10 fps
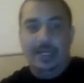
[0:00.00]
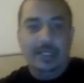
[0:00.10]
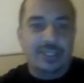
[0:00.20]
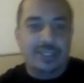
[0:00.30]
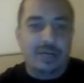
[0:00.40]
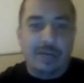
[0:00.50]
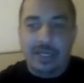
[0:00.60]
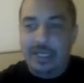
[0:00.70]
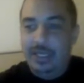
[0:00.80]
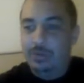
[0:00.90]
Let's talk
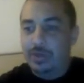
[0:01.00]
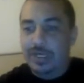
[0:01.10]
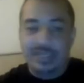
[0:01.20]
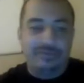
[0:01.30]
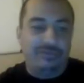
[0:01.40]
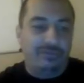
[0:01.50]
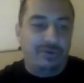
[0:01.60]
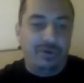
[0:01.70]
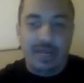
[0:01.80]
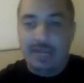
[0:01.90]
about keywords
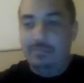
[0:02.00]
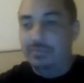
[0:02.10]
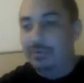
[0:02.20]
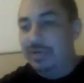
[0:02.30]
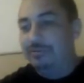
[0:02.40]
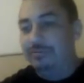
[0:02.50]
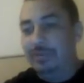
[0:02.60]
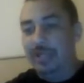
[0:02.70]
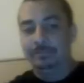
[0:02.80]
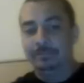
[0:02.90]
for a brief
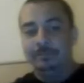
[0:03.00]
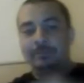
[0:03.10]
minute.